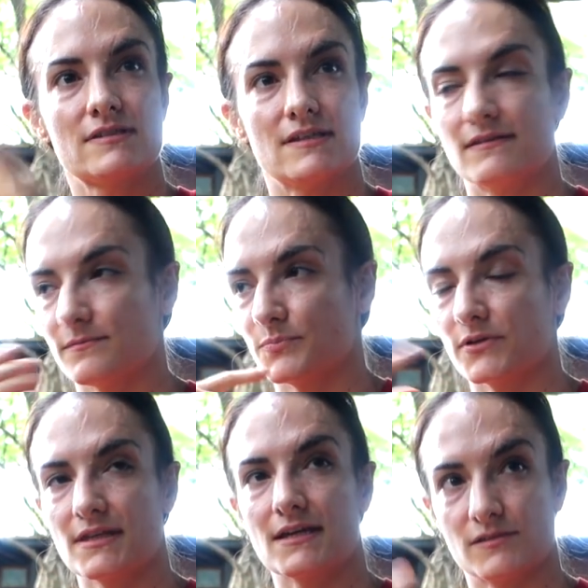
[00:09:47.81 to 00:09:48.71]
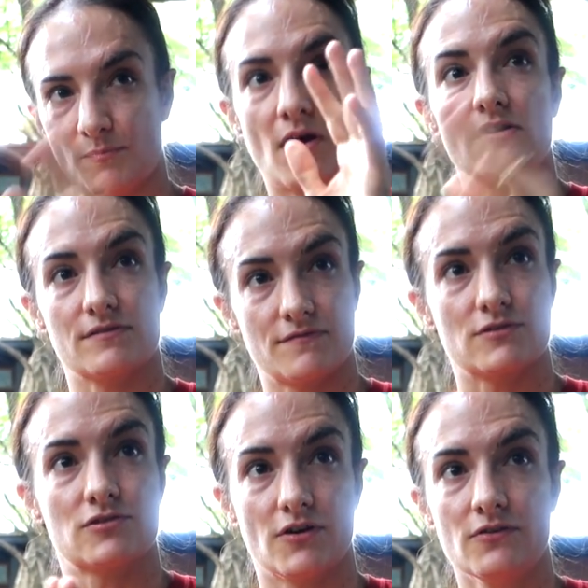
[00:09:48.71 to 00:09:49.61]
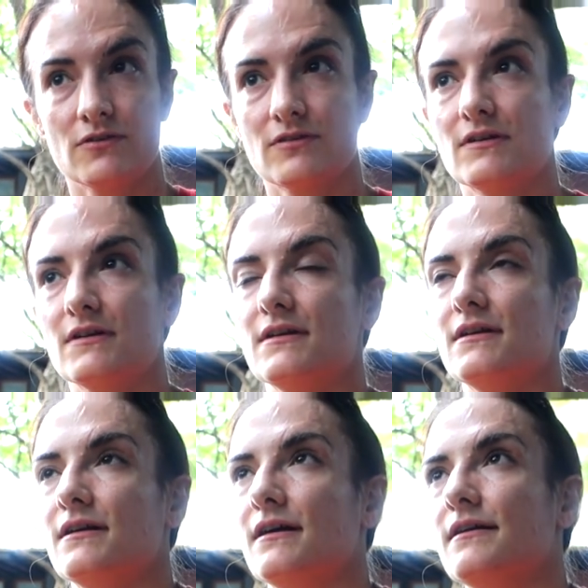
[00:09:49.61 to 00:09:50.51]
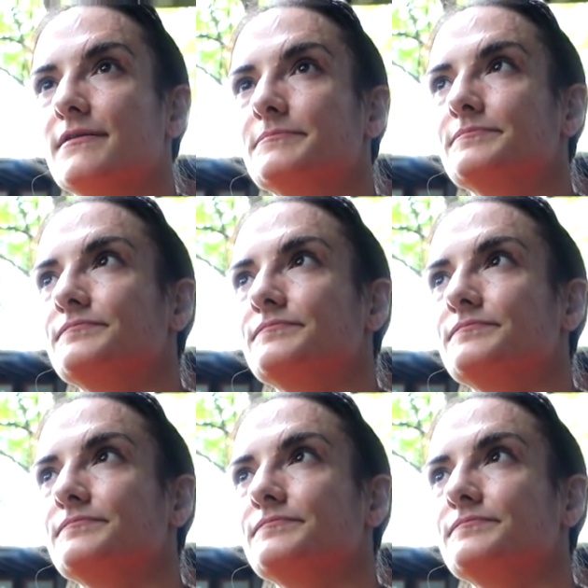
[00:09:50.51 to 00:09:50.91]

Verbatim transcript: that breathing is part of the stroke. Mm. Um,